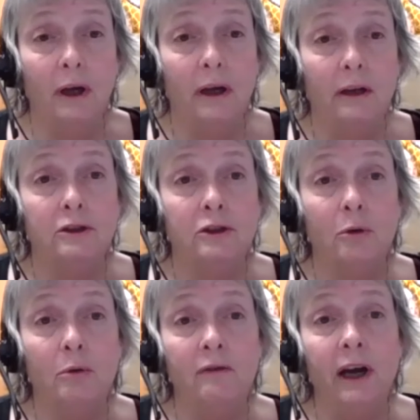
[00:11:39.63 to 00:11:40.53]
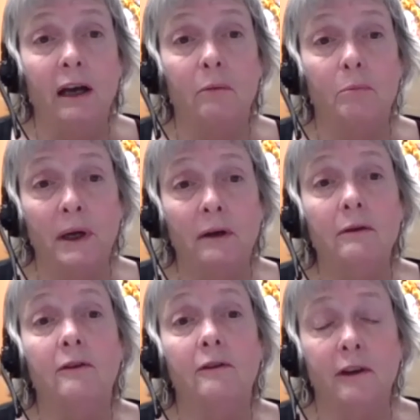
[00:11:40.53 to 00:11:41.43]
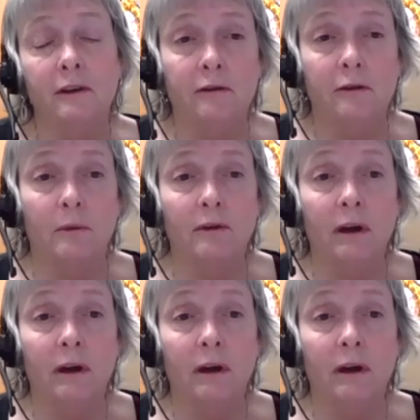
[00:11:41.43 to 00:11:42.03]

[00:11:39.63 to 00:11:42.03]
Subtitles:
So we've got to build systems,